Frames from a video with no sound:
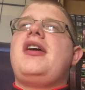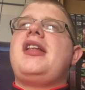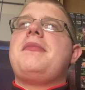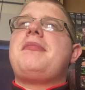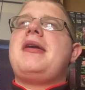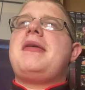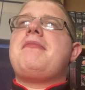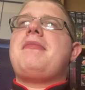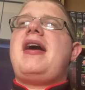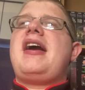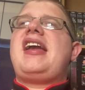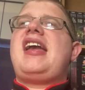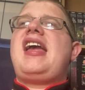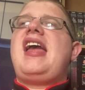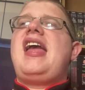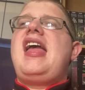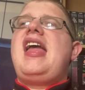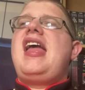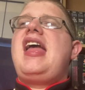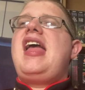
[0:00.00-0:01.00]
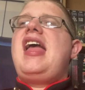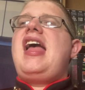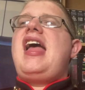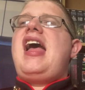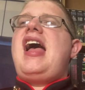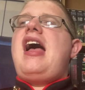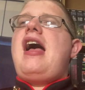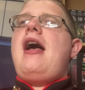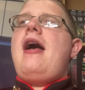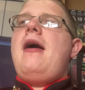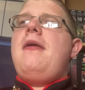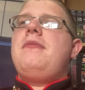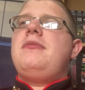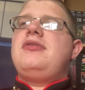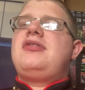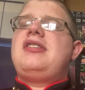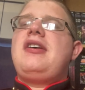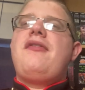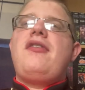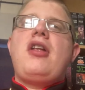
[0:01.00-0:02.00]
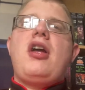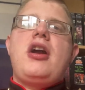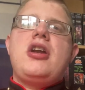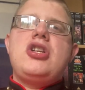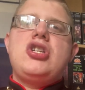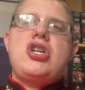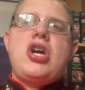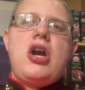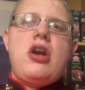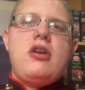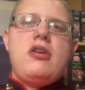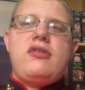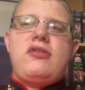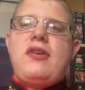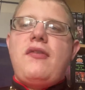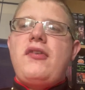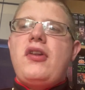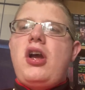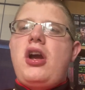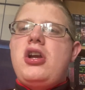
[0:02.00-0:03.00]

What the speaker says: way they bring back Civilized Jones,